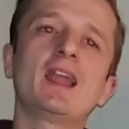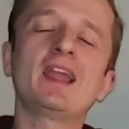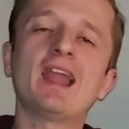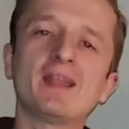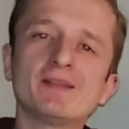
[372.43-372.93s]

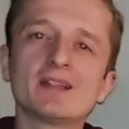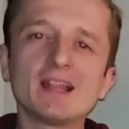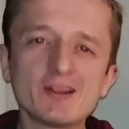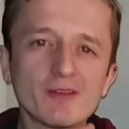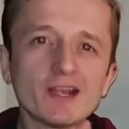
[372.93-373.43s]
Again,
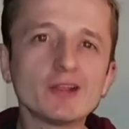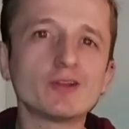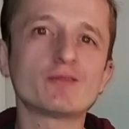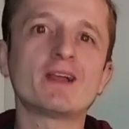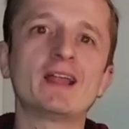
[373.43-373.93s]
that's a very
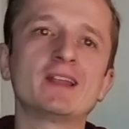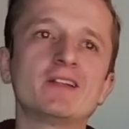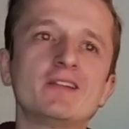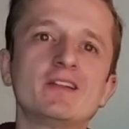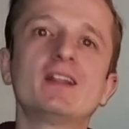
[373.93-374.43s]
good
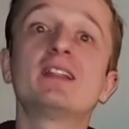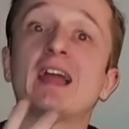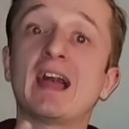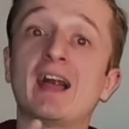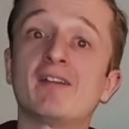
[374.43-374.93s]
advantage to
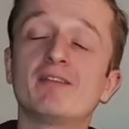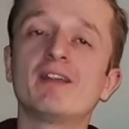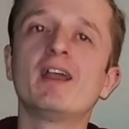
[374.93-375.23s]
have,